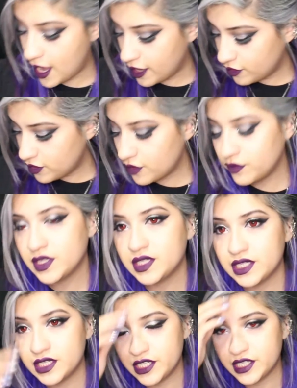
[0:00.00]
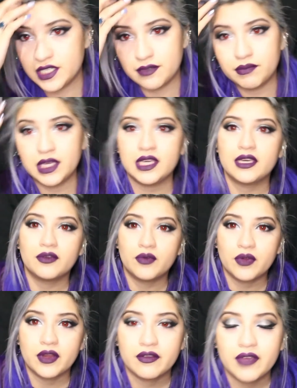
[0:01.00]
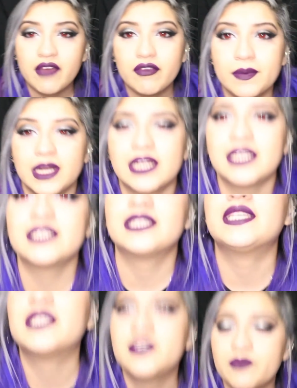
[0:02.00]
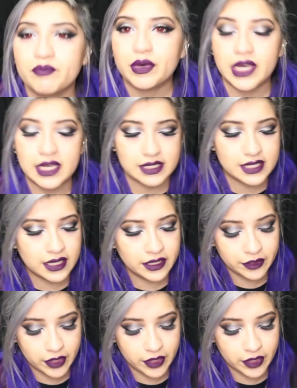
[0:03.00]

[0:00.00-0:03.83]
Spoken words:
I don't know if this is just me or if everybody does this, but